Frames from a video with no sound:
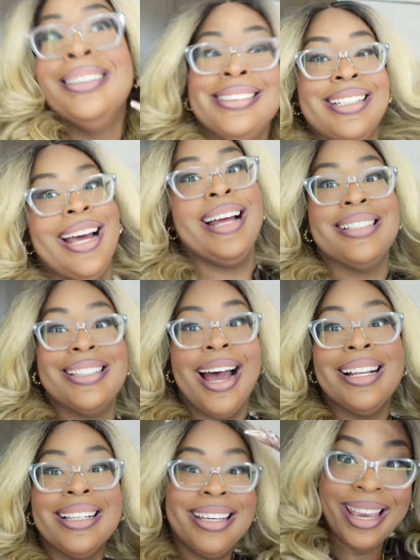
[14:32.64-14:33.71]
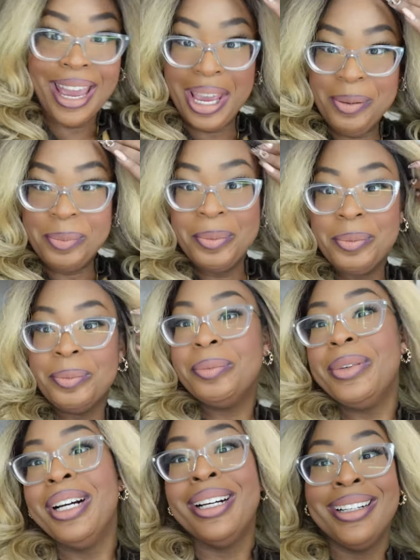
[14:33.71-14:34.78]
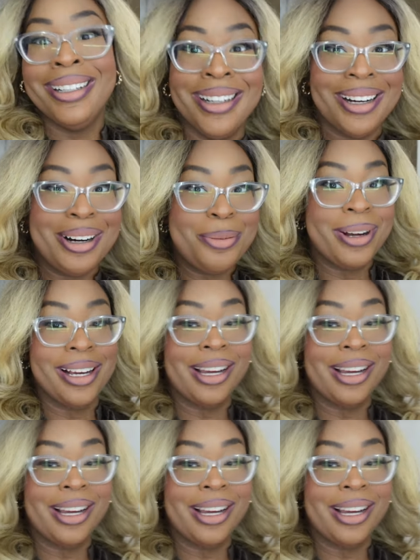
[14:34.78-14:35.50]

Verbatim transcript: Not Dolly came. Oh my